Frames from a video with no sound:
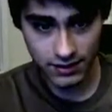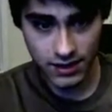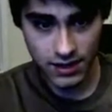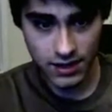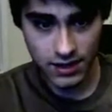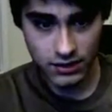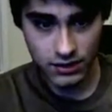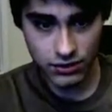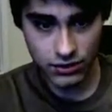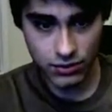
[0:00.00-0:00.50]

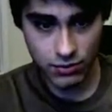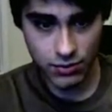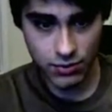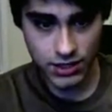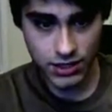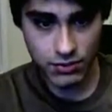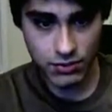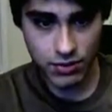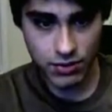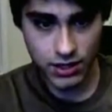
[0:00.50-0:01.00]
So what you
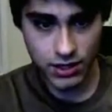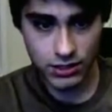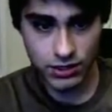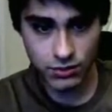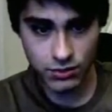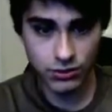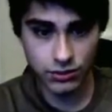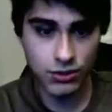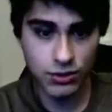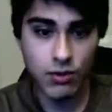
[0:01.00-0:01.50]
want to do
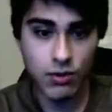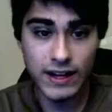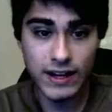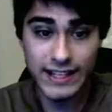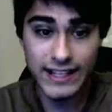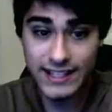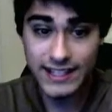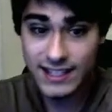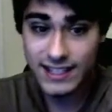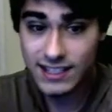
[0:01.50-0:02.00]
is you want to get
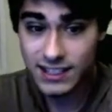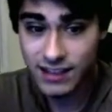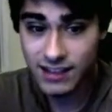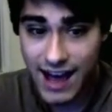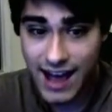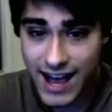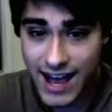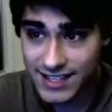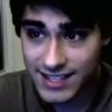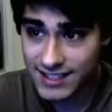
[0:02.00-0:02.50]
to this
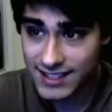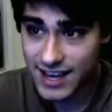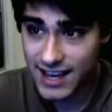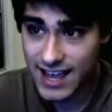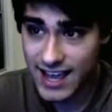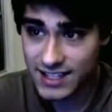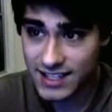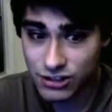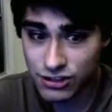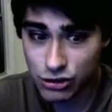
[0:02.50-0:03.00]
glass as
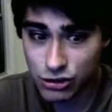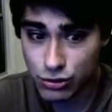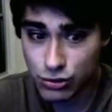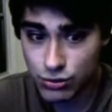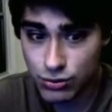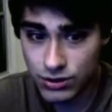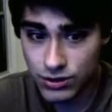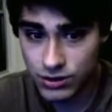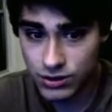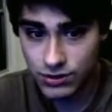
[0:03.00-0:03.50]
soon
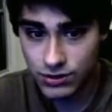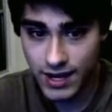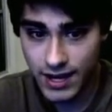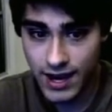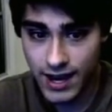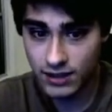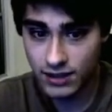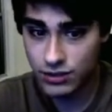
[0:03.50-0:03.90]
as you can.